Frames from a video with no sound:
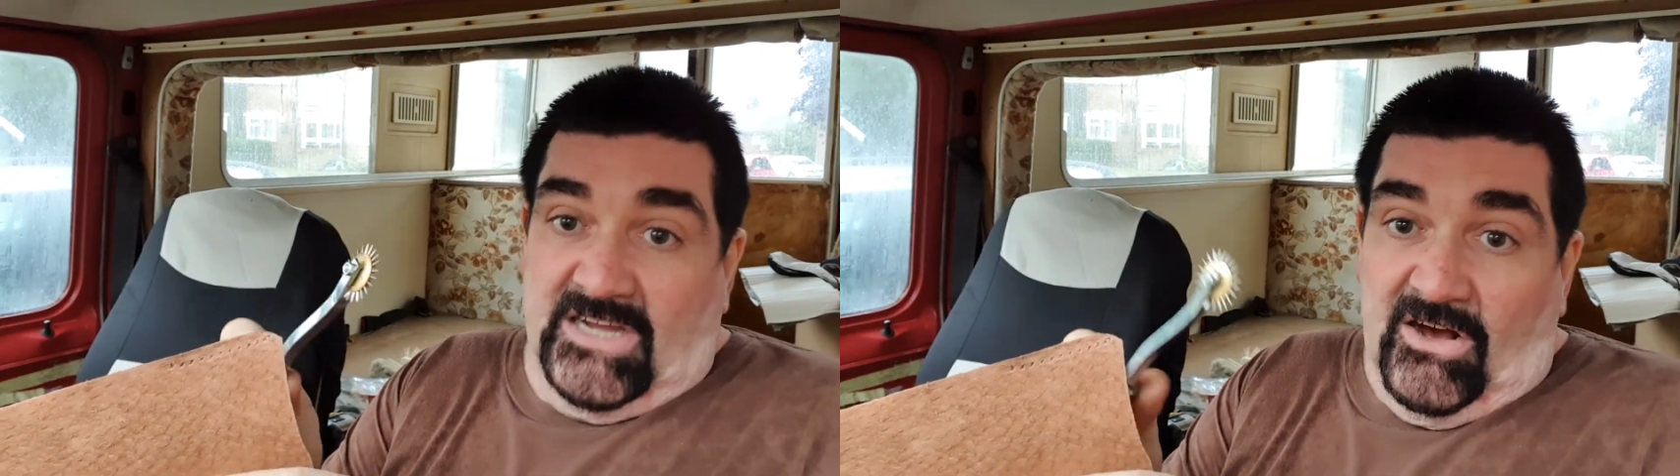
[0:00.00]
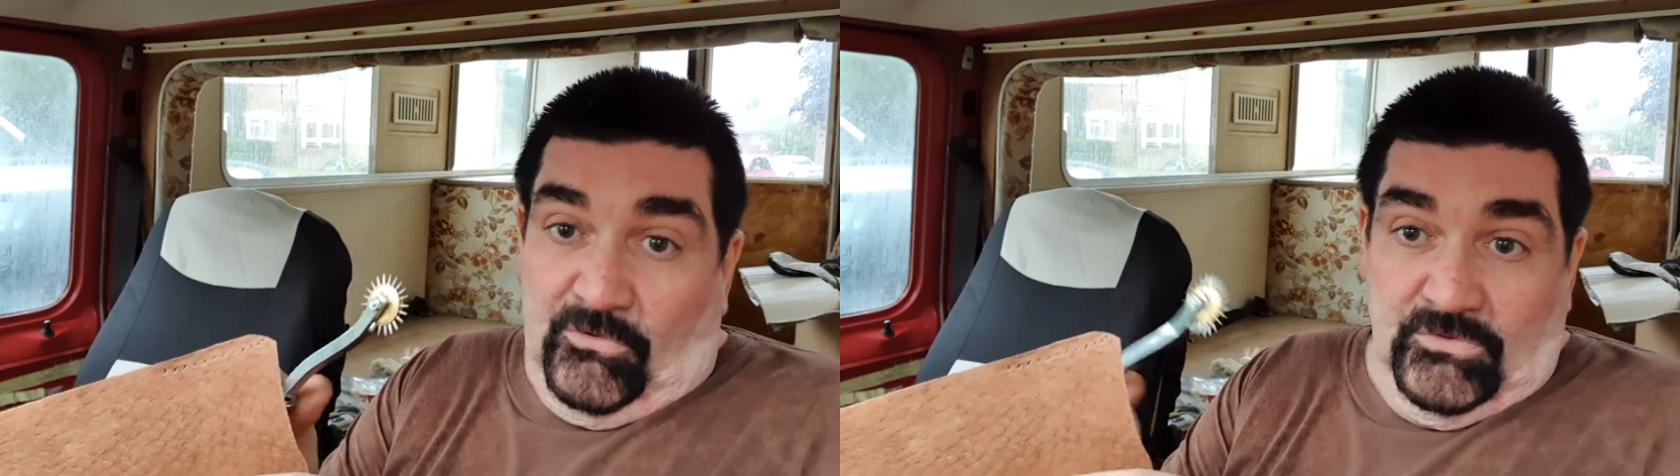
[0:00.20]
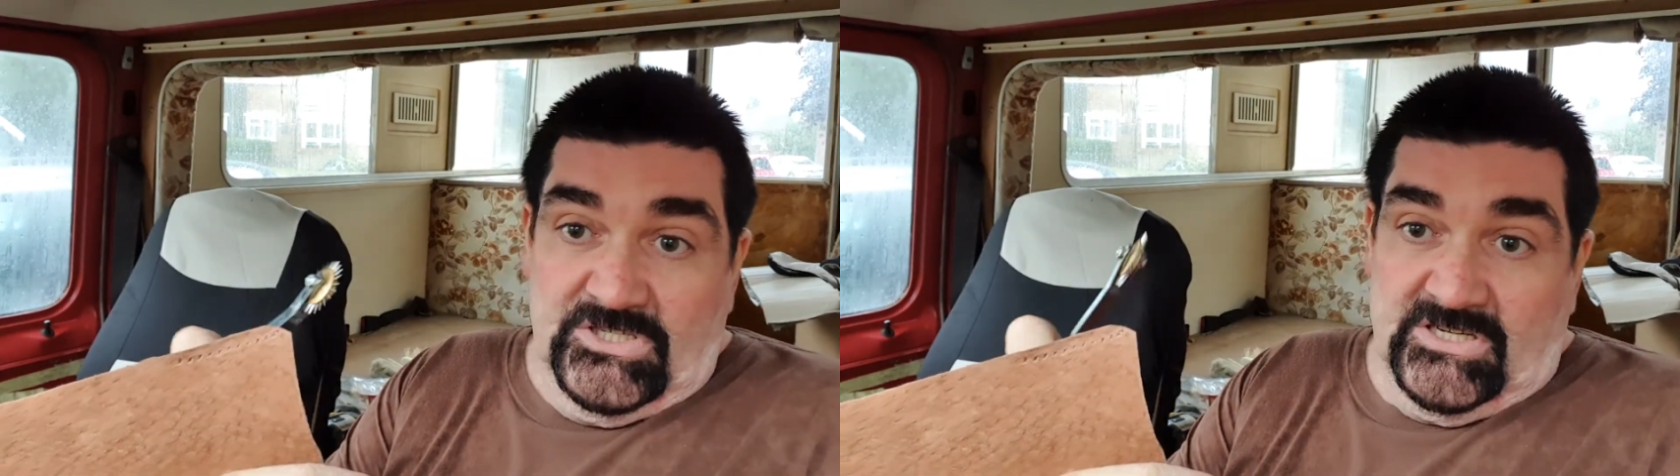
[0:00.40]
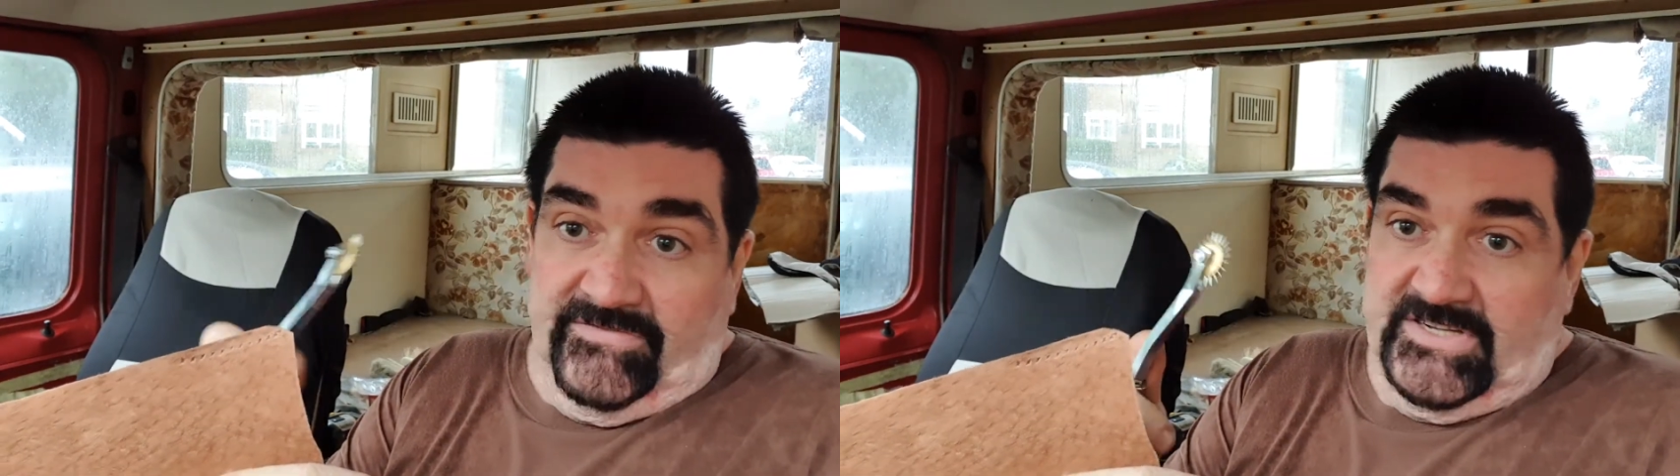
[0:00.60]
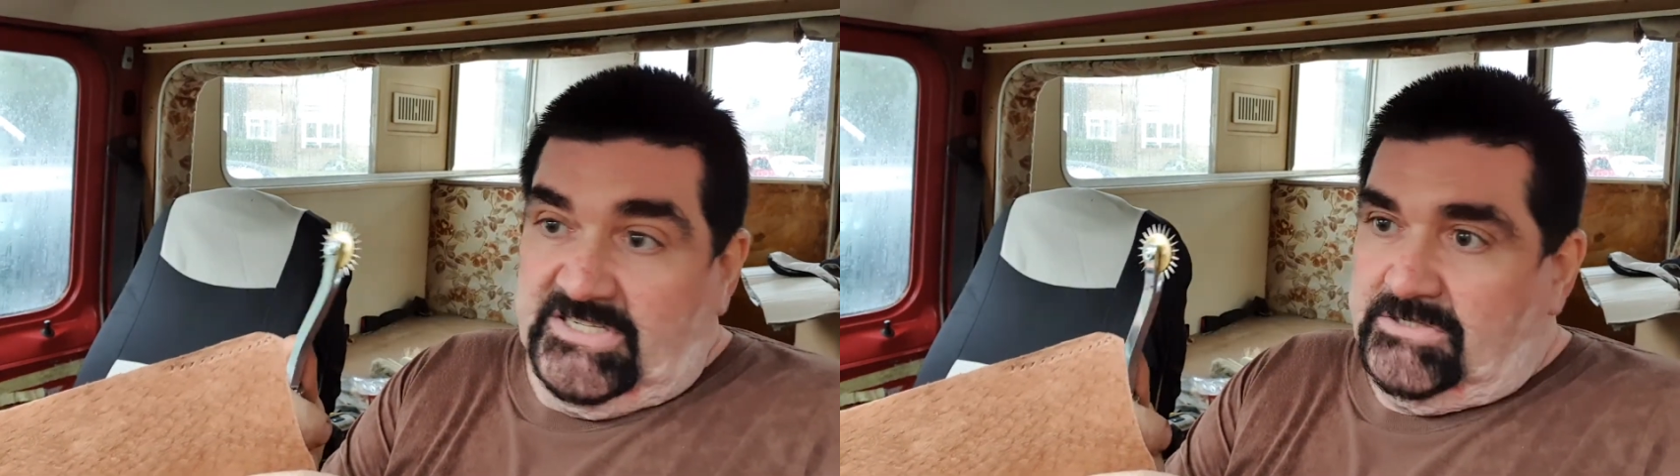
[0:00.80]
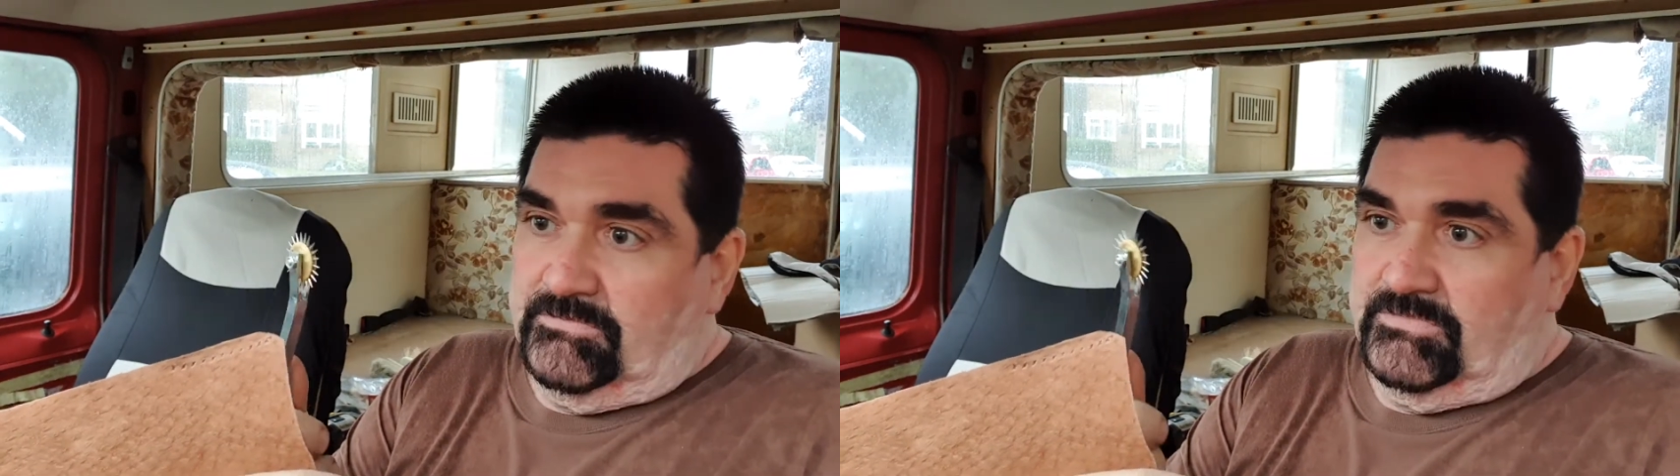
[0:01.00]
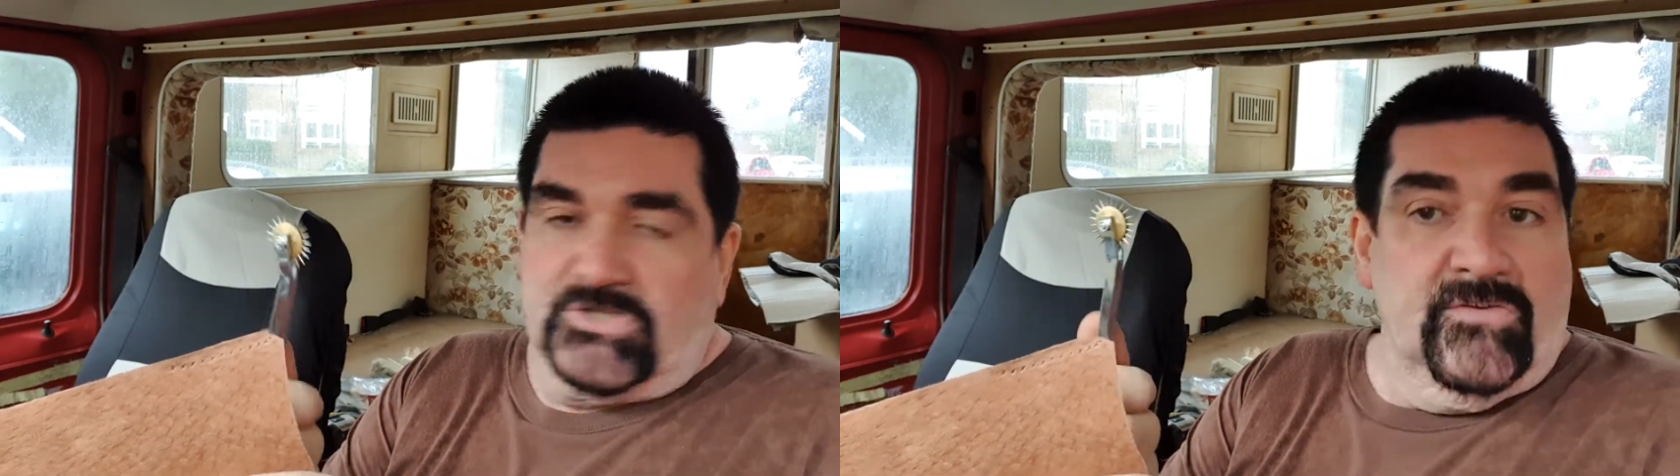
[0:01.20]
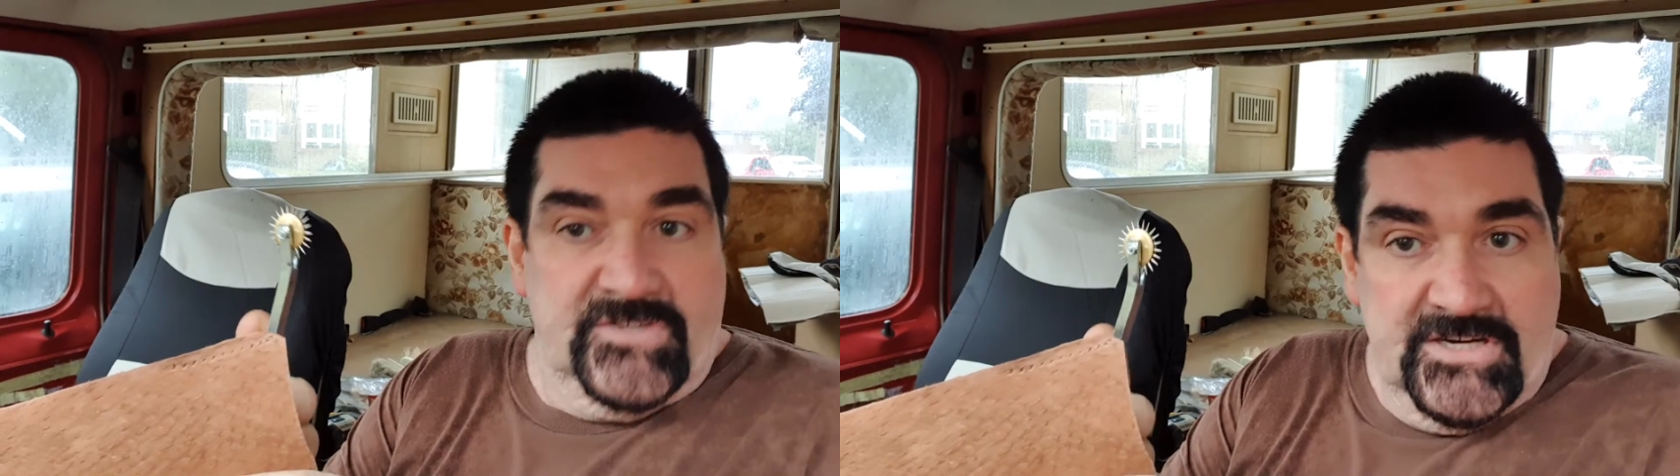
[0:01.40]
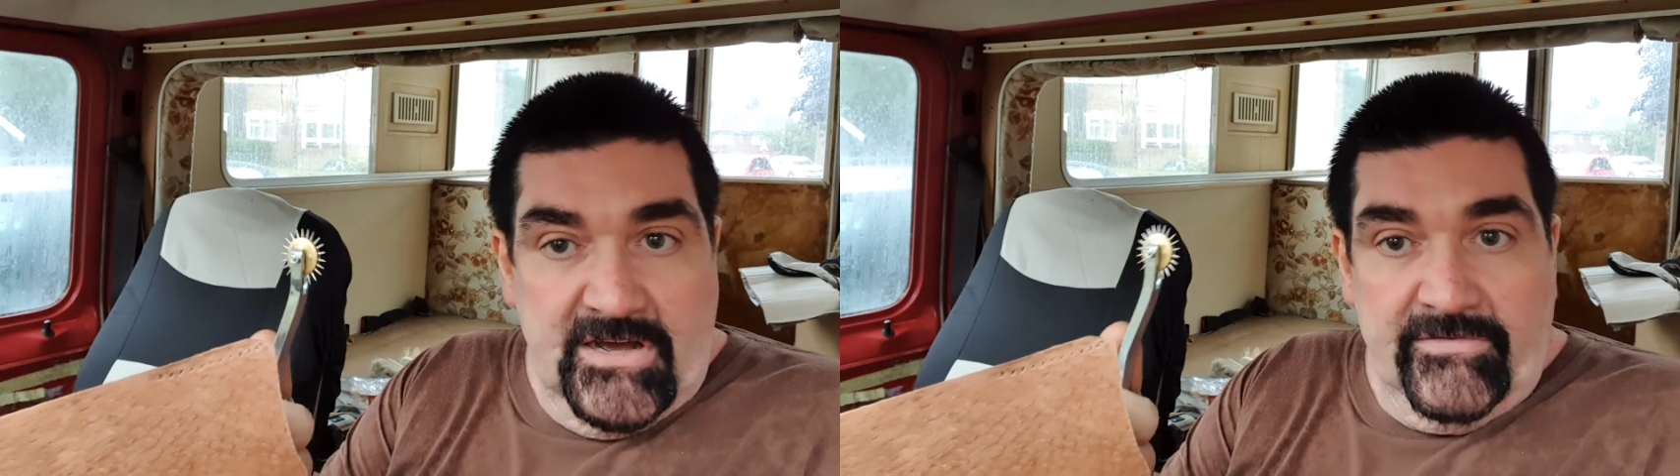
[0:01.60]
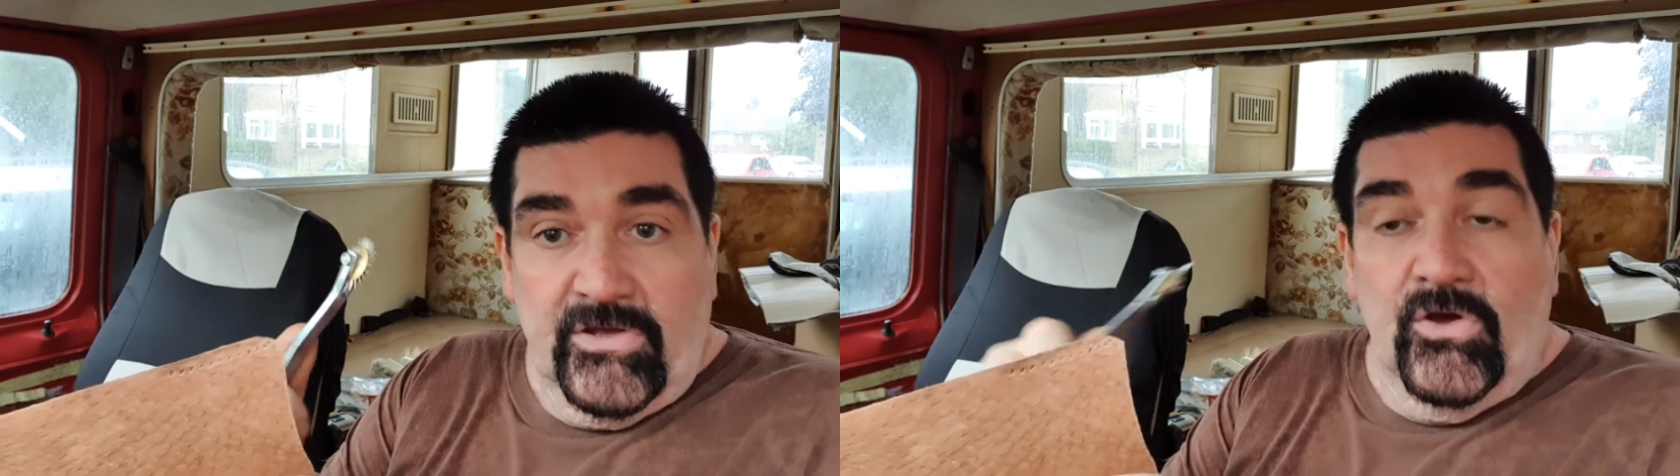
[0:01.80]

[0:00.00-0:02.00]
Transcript: holes if it's soft enough,